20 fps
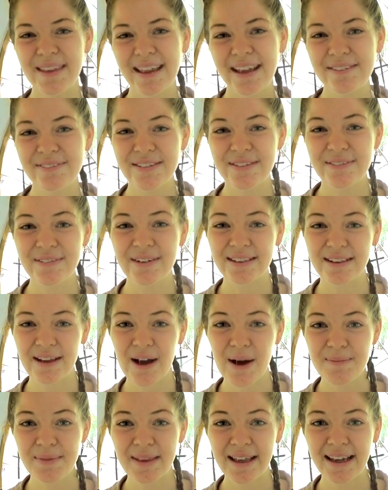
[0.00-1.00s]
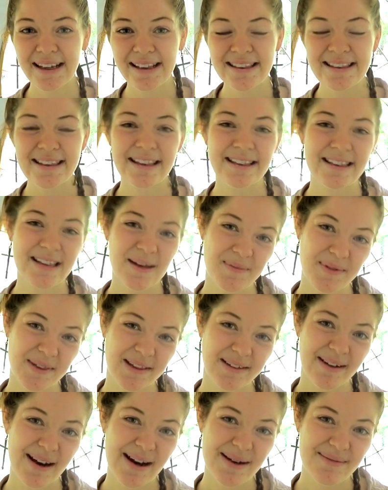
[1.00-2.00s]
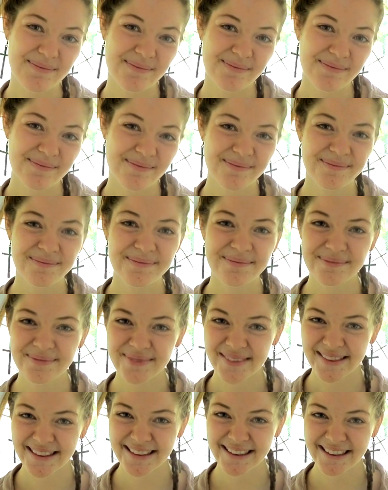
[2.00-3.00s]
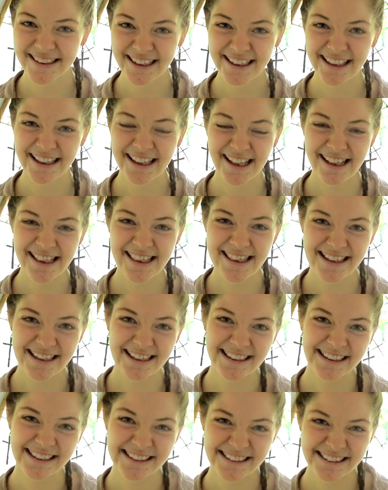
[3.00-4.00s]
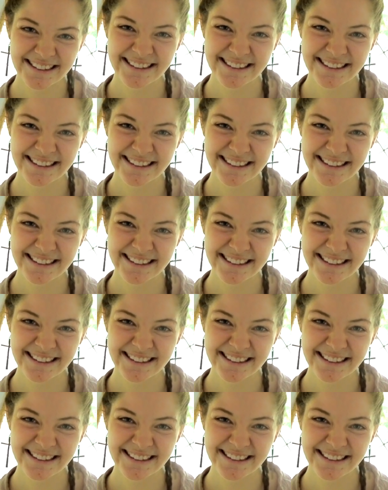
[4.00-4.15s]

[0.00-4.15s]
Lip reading: If you want updates, subscribe. And that's it.